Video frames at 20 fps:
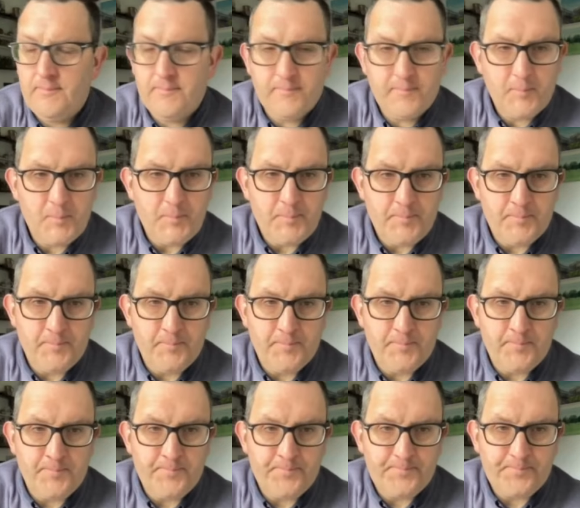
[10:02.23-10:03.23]

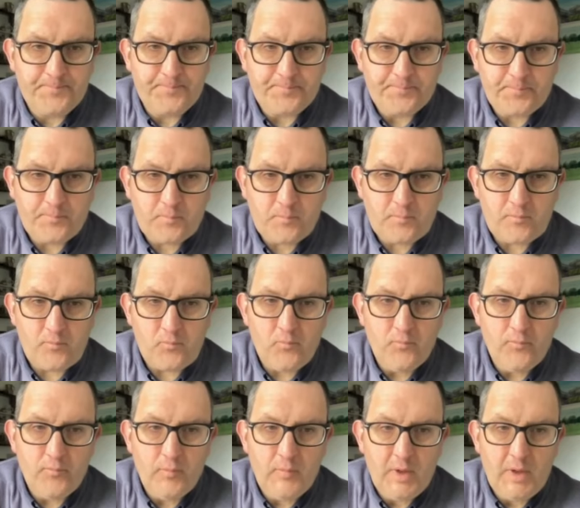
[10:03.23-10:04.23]

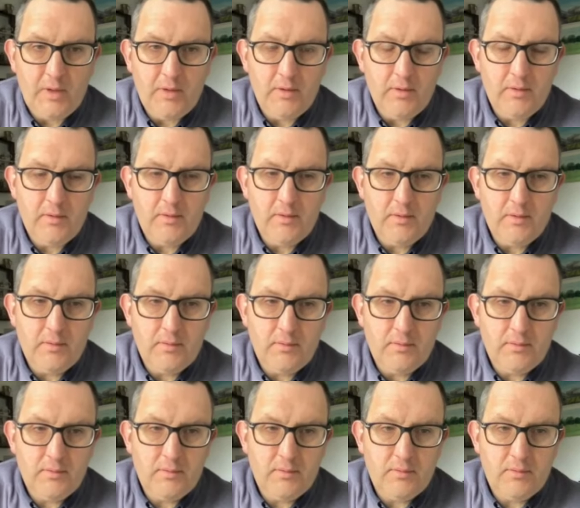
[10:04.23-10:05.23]

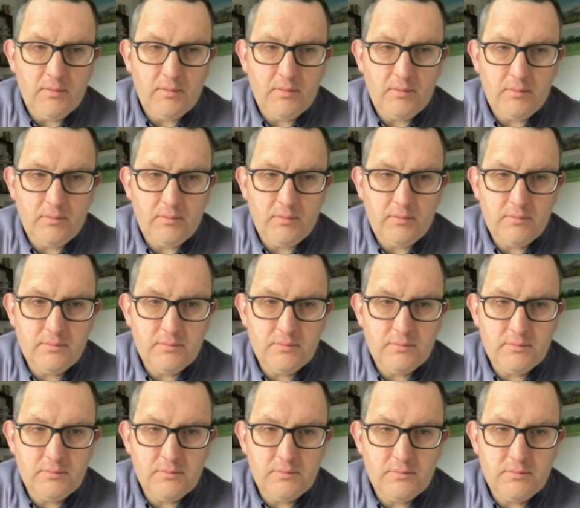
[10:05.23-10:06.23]

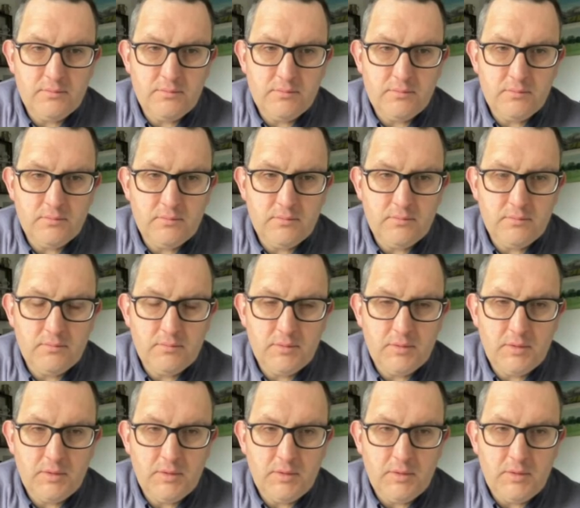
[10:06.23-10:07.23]

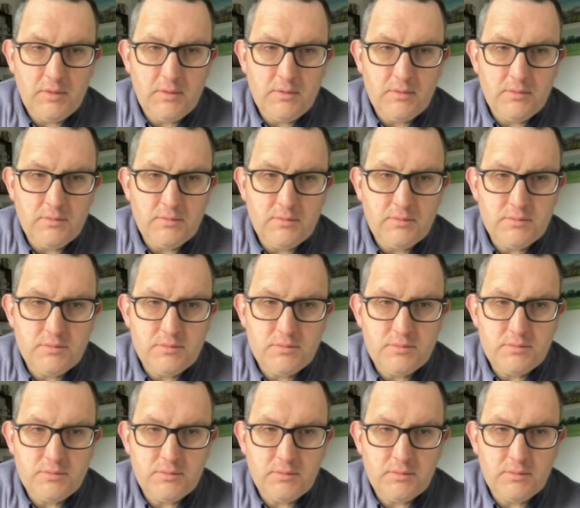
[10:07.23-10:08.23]

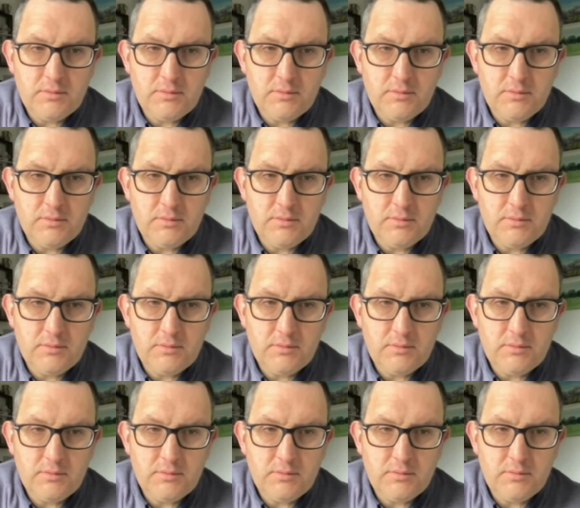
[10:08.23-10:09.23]

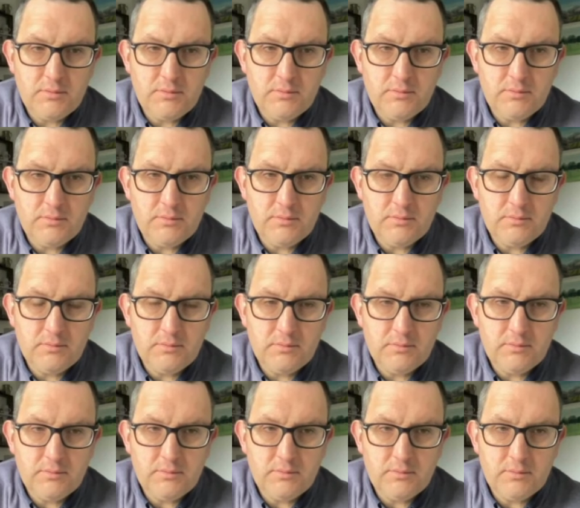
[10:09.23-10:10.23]
(not speaking)